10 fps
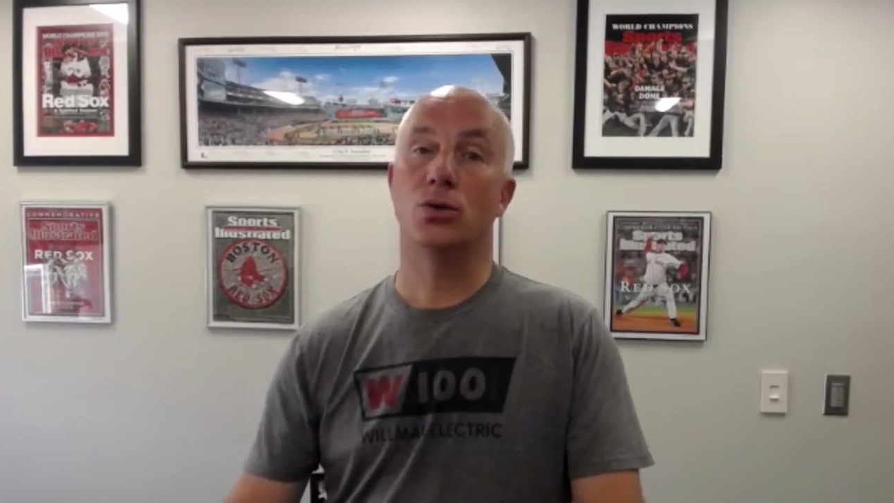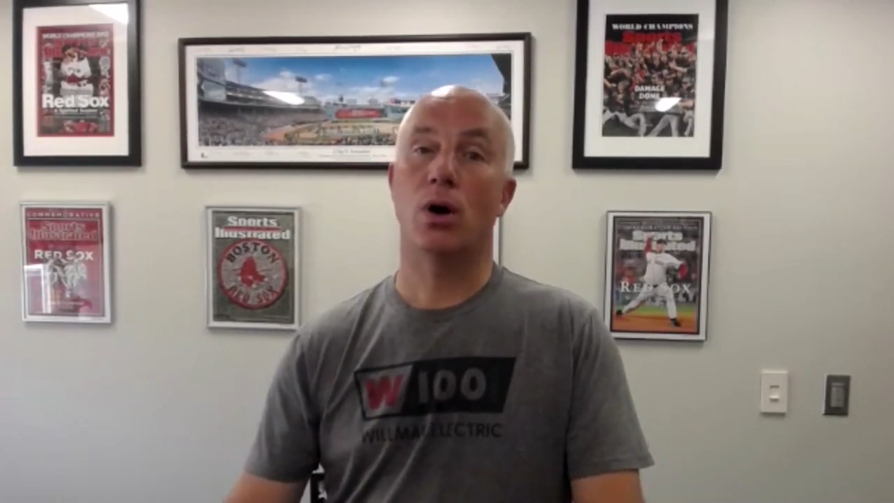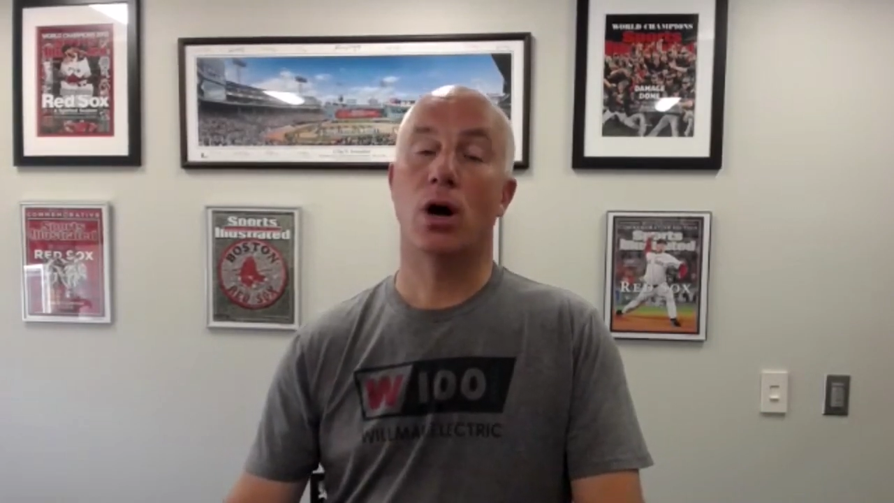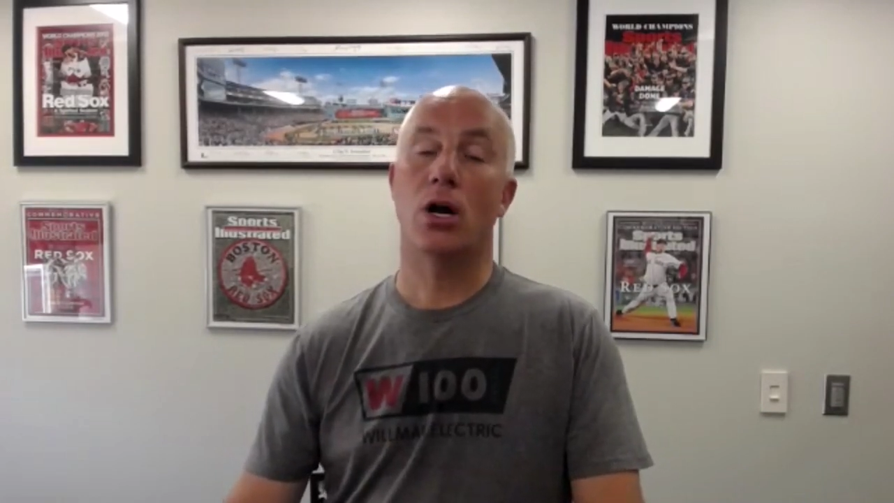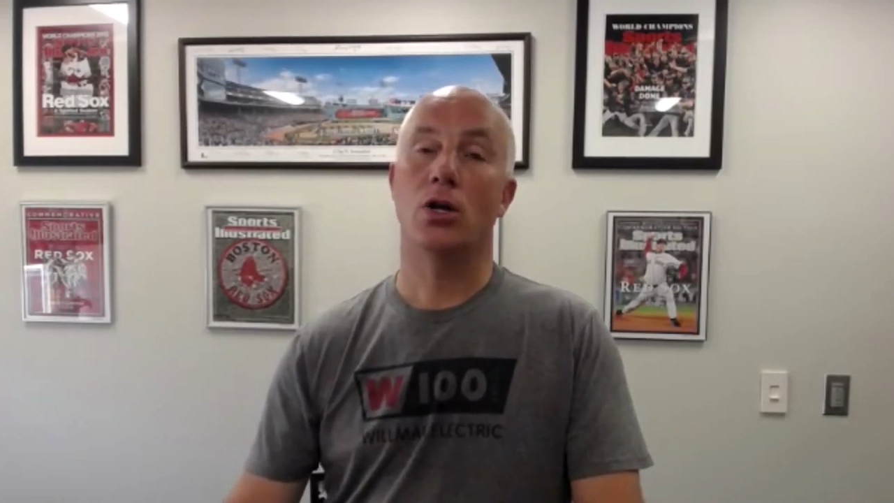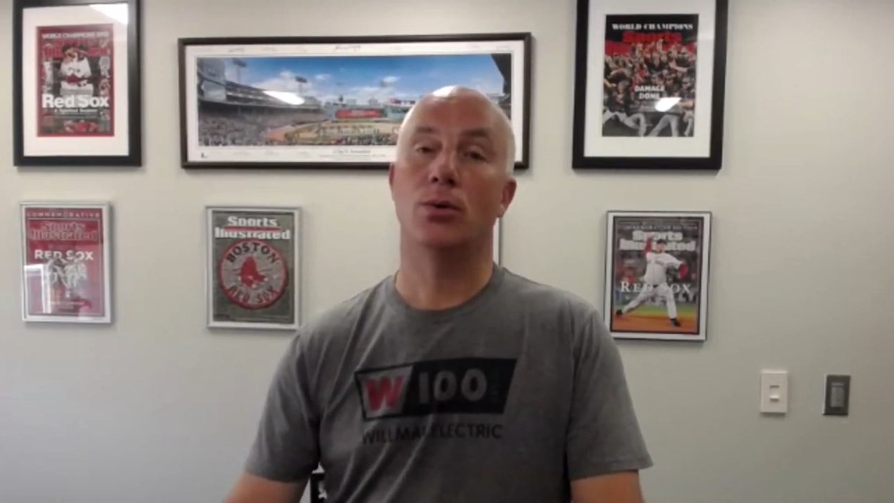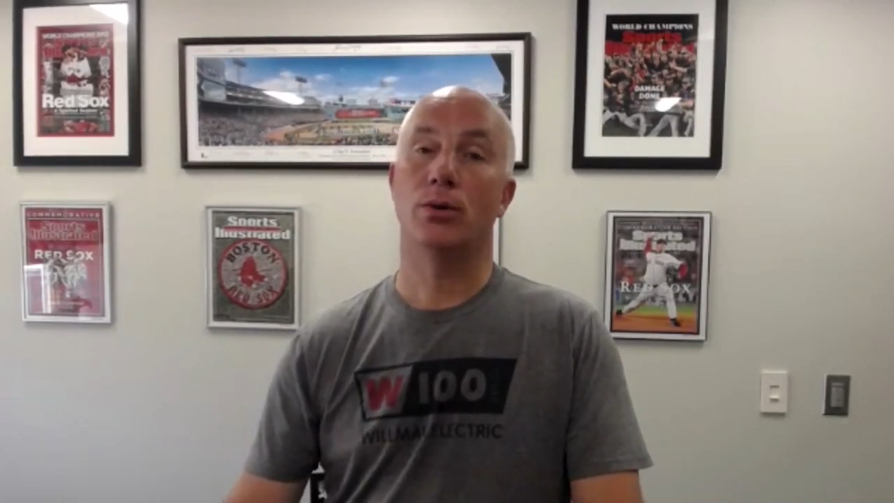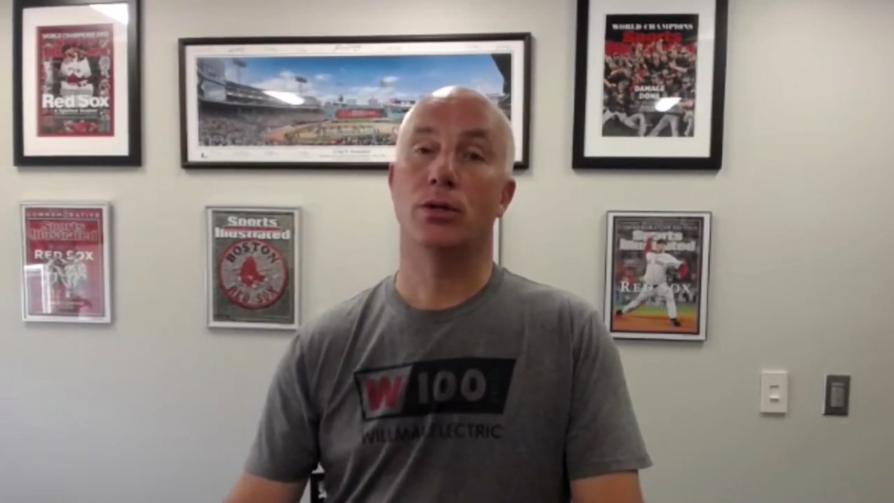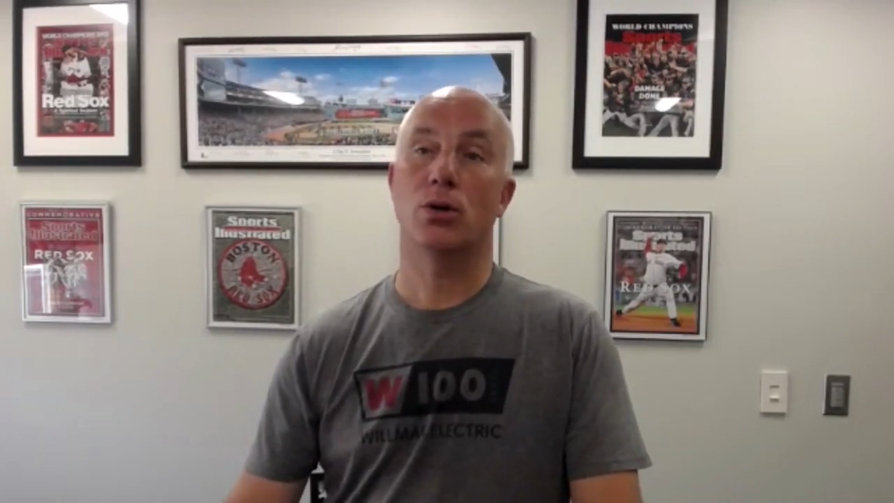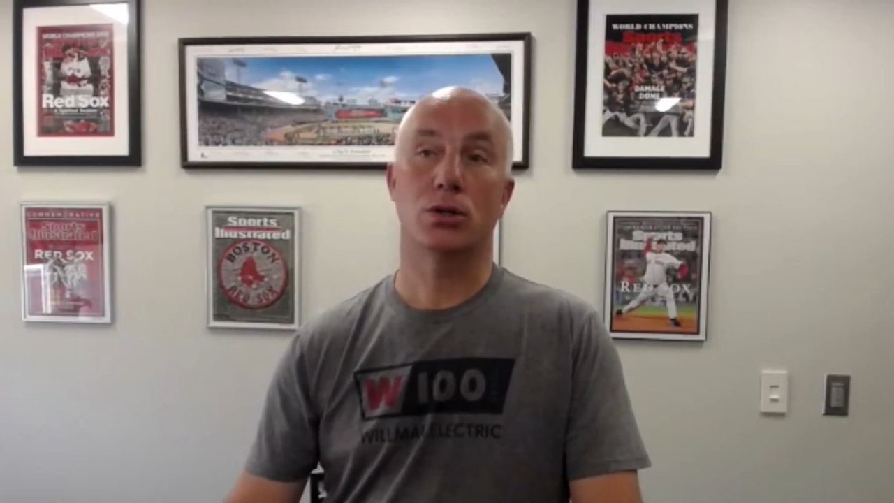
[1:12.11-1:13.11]
to our Human
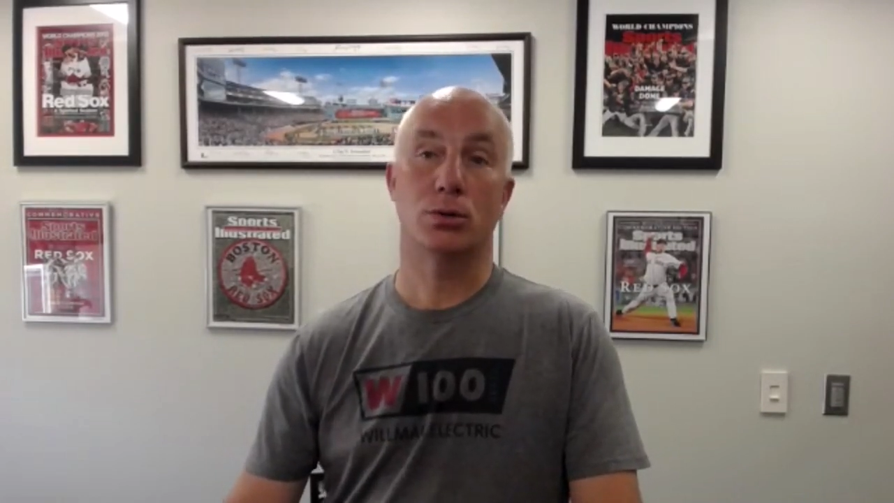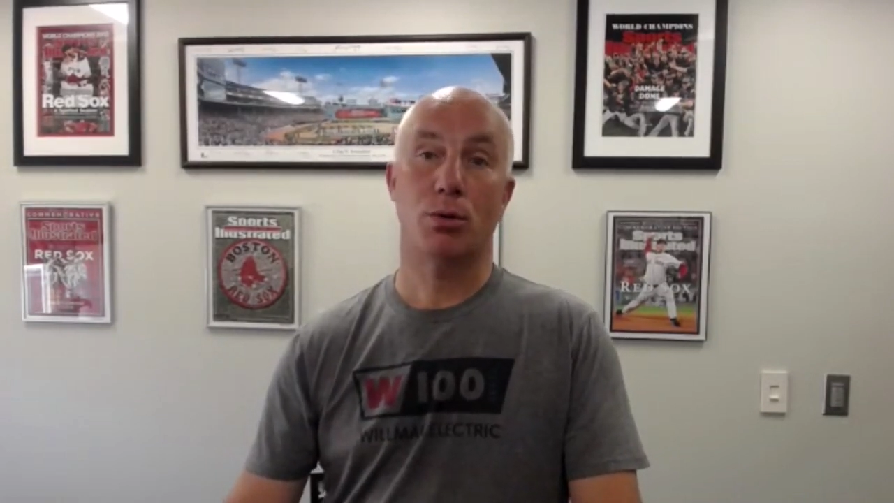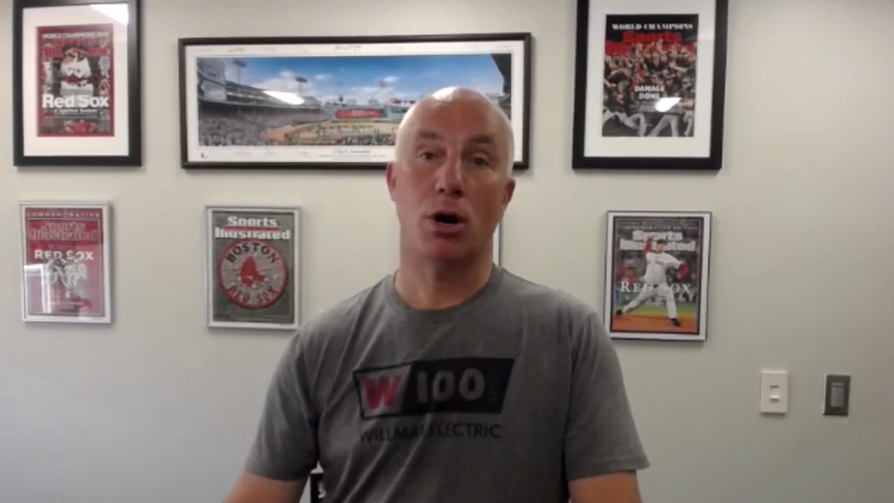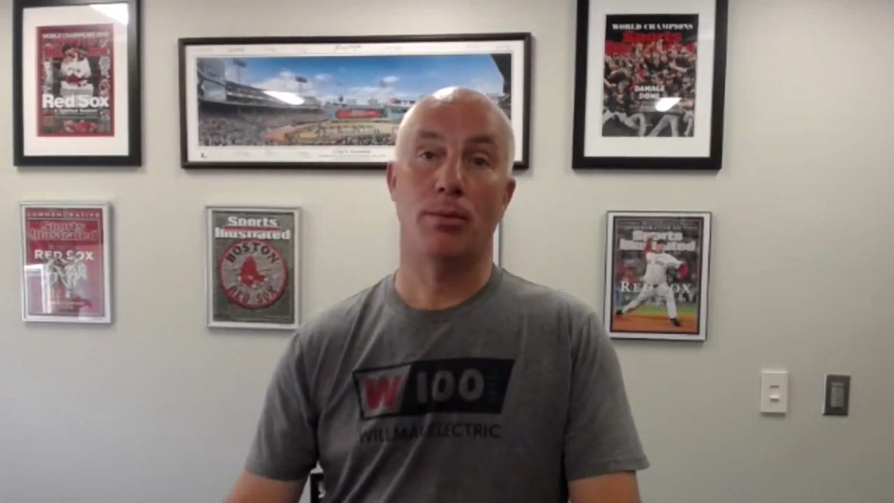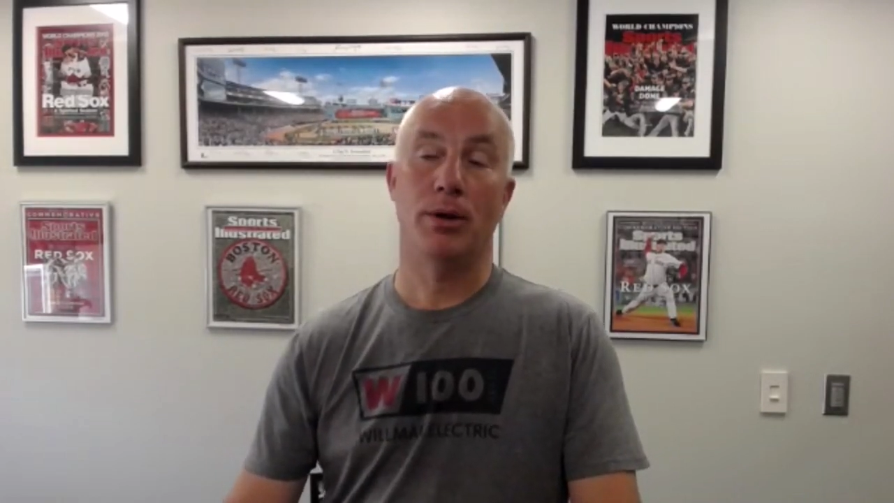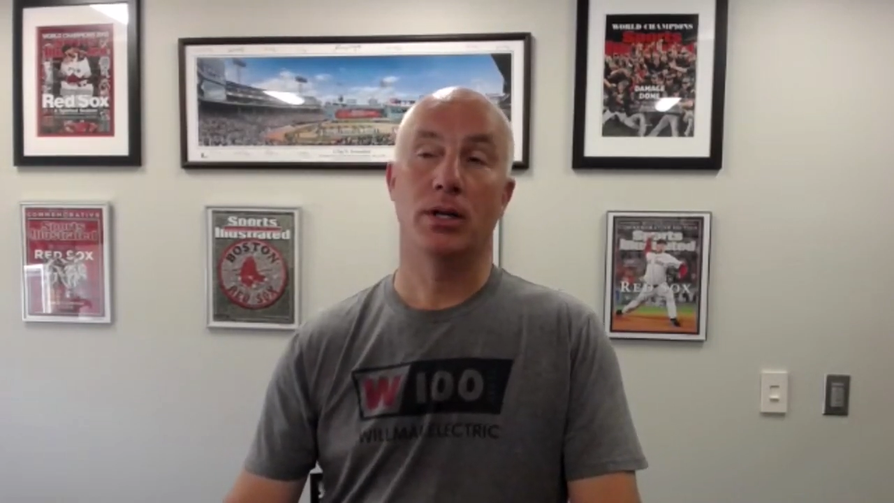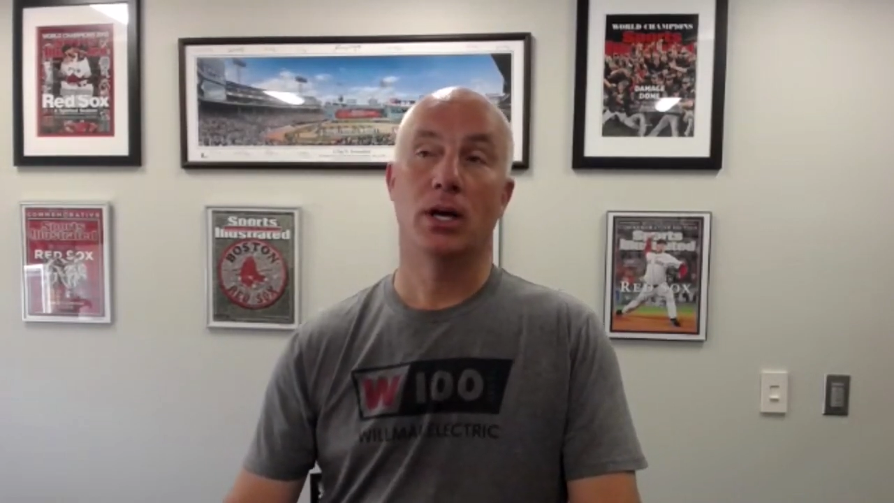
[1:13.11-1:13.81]
Resource Department.